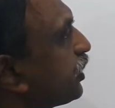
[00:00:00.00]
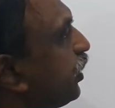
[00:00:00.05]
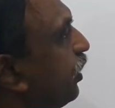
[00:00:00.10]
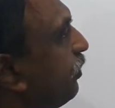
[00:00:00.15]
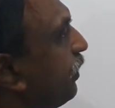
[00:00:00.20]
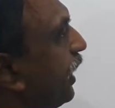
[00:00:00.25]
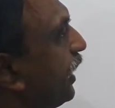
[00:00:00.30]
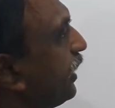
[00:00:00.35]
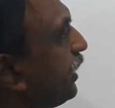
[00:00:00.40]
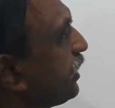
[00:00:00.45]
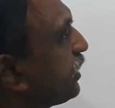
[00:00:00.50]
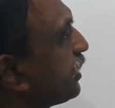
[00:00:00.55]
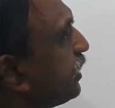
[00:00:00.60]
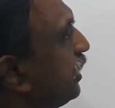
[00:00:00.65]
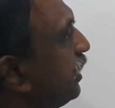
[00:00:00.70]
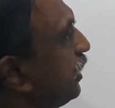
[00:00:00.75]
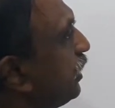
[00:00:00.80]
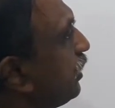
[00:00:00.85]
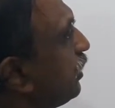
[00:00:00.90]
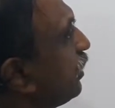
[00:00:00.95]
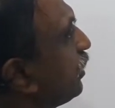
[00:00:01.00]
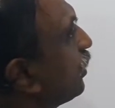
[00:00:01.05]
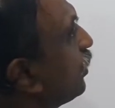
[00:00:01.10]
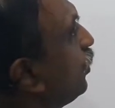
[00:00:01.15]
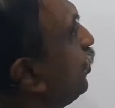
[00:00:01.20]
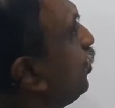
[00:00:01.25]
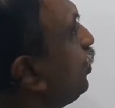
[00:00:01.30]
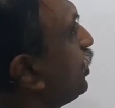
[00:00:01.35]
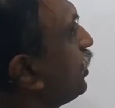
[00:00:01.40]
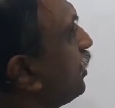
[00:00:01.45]
or minus
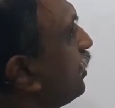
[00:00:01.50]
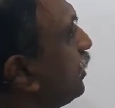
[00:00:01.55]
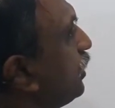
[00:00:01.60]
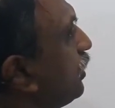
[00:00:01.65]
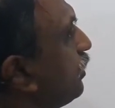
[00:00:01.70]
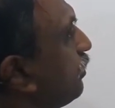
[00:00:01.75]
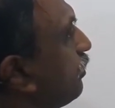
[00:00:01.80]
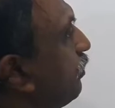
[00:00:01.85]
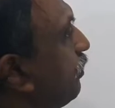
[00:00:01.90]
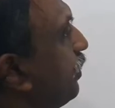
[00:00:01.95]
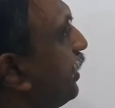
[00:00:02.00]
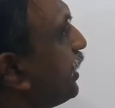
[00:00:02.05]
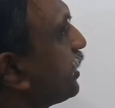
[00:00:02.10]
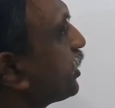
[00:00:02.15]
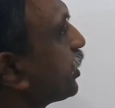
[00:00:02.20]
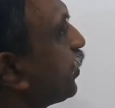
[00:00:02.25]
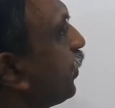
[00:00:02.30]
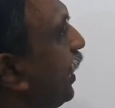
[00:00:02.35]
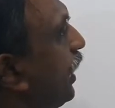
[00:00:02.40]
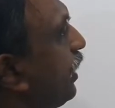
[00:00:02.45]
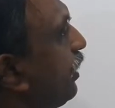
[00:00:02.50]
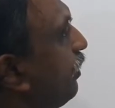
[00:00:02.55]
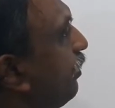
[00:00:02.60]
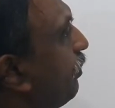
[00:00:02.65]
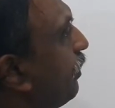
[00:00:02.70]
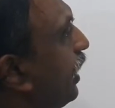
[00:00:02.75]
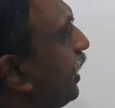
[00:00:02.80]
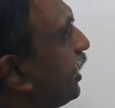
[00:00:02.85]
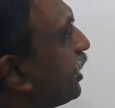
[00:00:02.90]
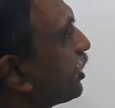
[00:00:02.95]
root b square
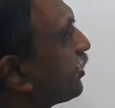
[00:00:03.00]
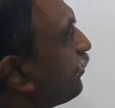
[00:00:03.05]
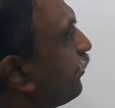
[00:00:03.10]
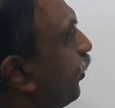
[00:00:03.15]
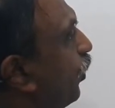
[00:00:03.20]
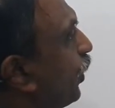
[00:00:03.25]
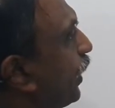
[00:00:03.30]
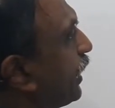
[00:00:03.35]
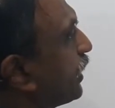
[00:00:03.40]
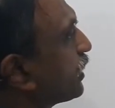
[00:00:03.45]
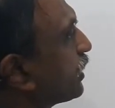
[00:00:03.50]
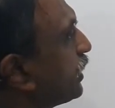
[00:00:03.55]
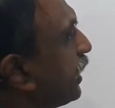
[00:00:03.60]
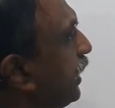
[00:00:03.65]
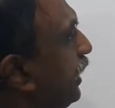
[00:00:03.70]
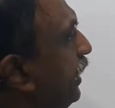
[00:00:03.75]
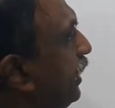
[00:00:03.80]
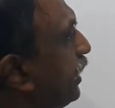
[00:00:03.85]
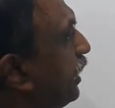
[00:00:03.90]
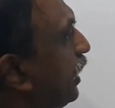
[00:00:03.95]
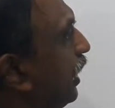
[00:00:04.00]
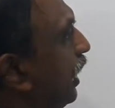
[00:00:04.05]
minus 4ac